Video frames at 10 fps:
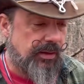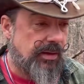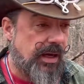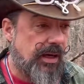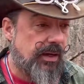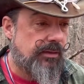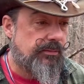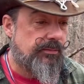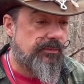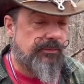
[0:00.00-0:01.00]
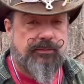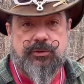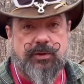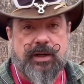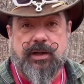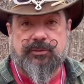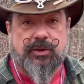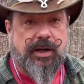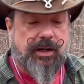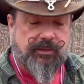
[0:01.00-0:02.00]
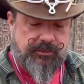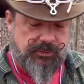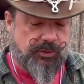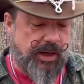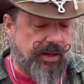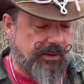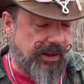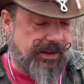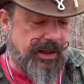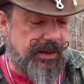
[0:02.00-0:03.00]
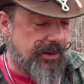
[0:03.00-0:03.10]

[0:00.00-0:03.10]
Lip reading: And straight up trade, great, I get it.